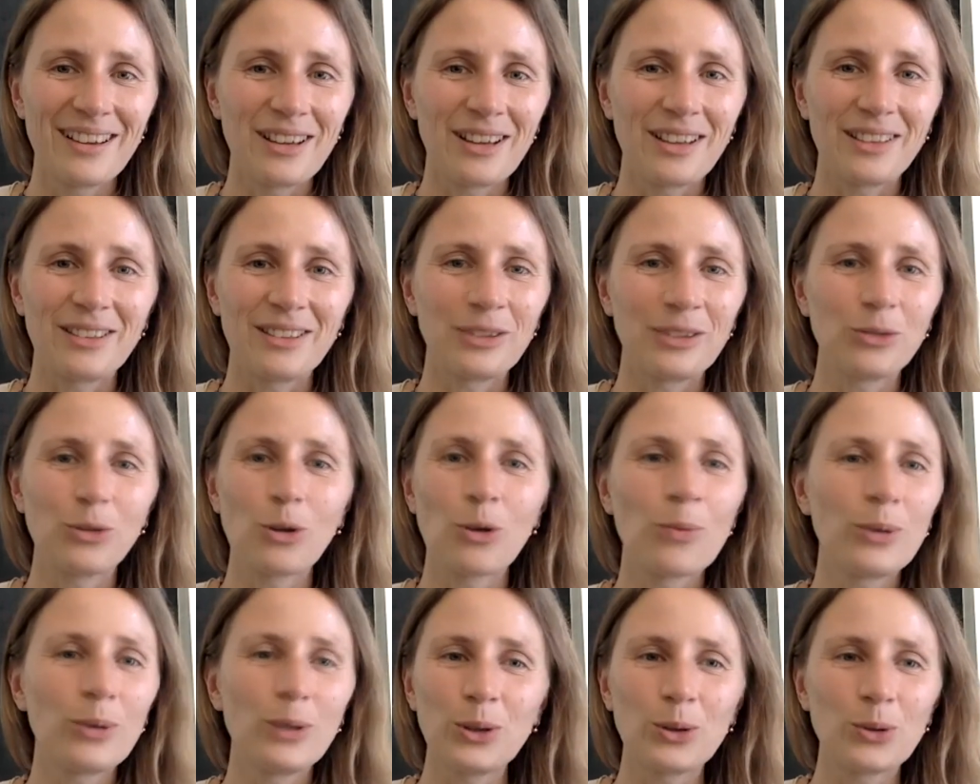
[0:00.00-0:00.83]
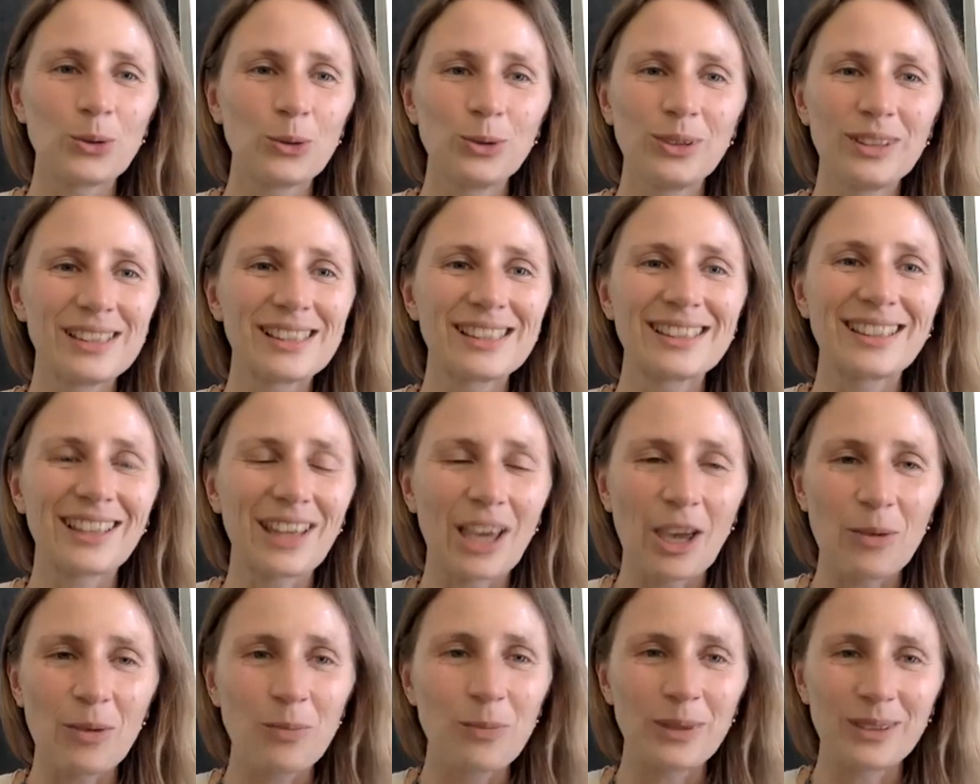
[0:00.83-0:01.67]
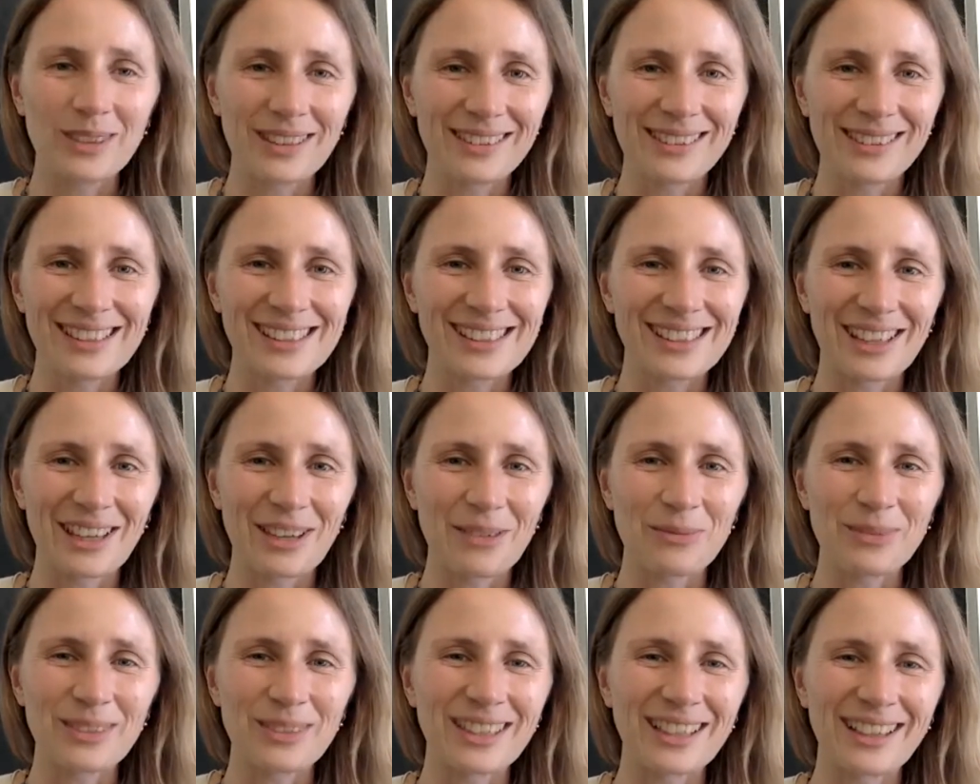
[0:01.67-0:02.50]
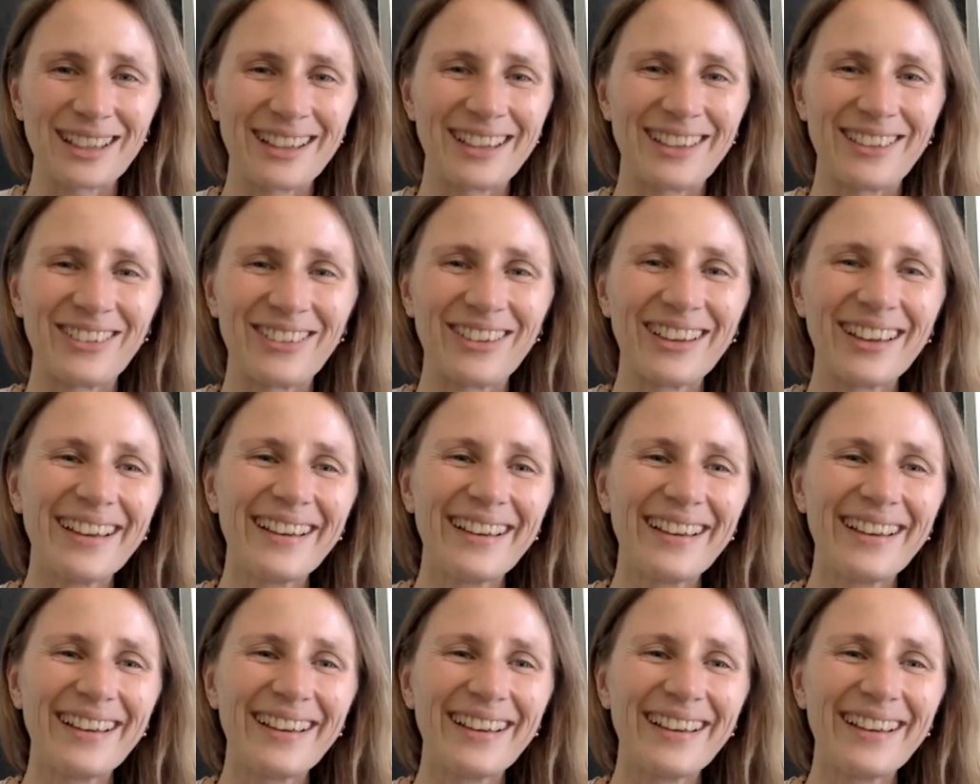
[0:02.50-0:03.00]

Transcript: and nobody could escape it at the same time.